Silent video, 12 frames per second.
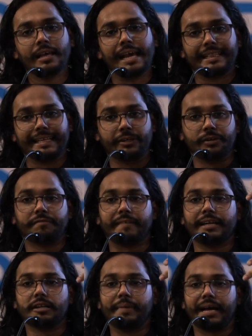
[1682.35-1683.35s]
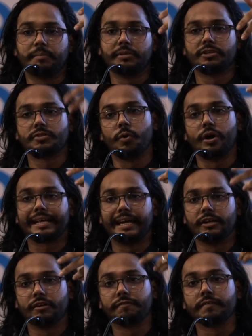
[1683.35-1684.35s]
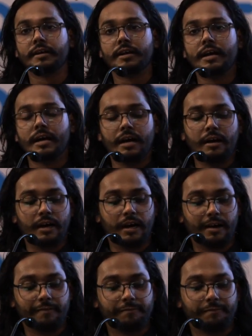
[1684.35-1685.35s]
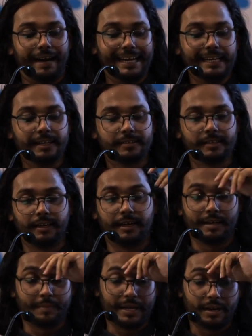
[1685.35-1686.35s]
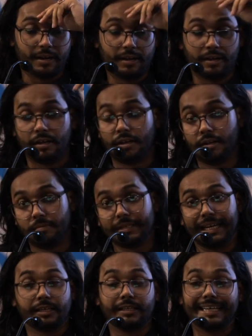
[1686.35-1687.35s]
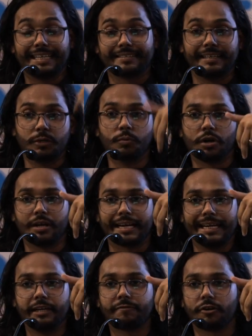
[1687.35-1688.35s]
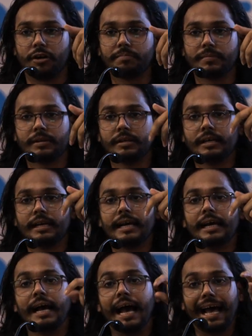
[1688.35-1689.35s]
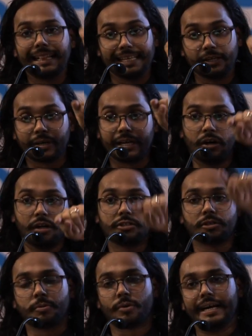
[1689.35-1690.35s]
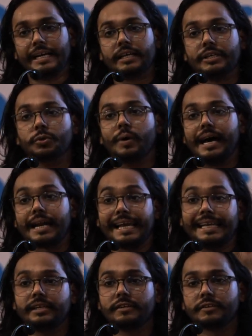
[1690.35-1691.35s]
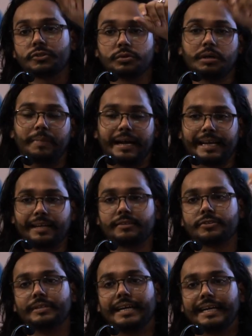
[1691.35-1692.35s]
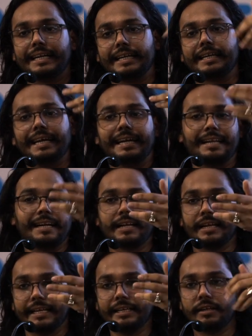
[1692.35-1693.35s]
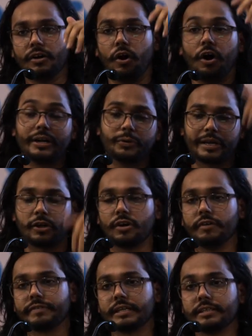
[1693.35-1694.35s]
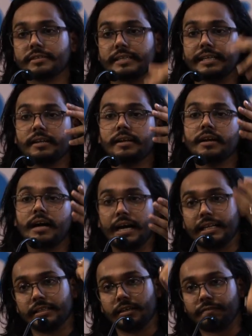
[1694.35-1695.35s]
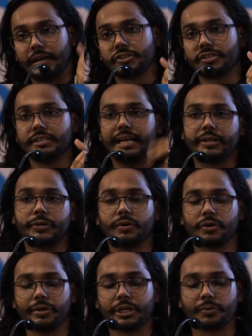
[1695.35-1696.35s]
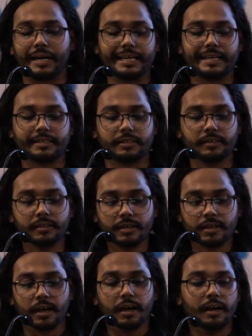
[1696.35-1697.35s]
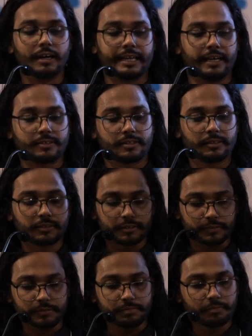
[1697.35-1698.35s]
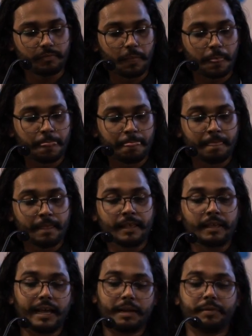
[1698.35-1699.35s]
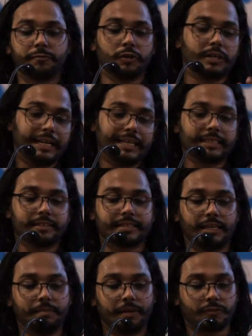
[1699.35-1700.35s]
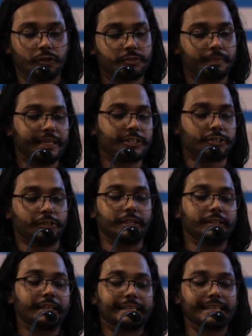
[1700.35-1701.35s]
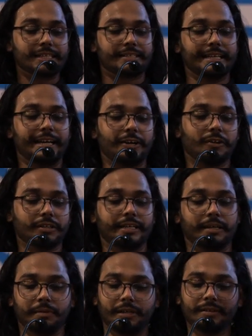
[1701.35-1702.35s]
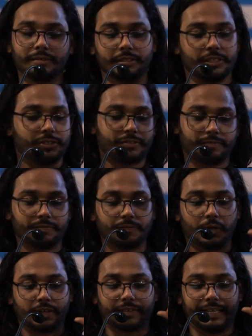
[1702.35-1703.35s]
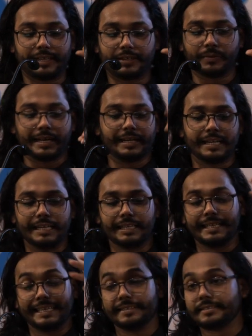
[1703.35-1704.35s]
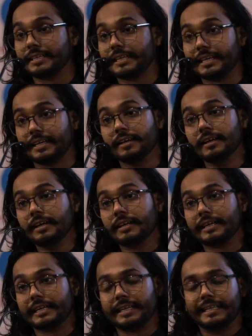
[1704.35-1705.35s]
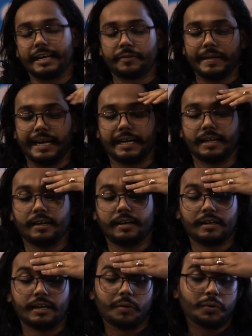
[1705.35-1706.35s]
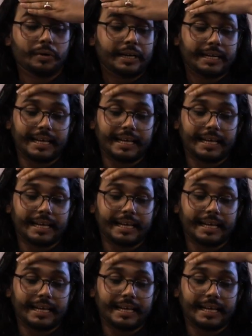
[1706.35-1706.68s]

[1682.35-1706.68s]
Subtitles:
And then you define the parameters, what kind of files, the data set you want to read from. And then you can also provide a URI to the bucket so that it can directly read. Or you can configure this in another function that you are going to write it as a task. And before running the script, of course, make sure nothing is there on the table. Just for a sake, you can delete the existing data that we had downloaded.